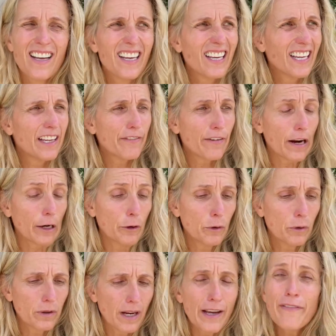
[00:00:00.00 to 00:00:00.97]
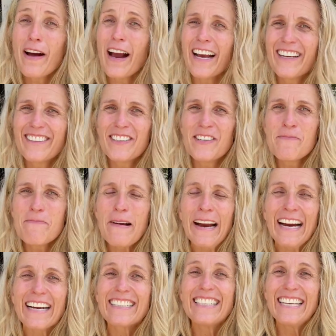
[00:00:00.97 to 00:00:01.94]
if I
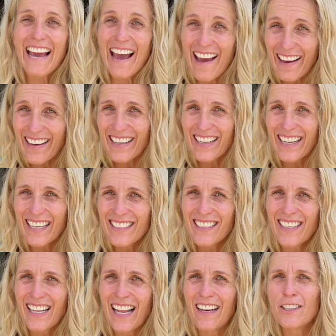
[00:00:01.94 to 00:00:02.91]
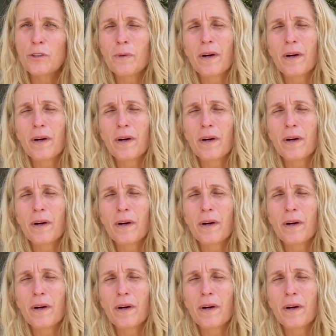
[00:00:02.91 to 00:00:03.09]
compare The Hague in the Netherlands,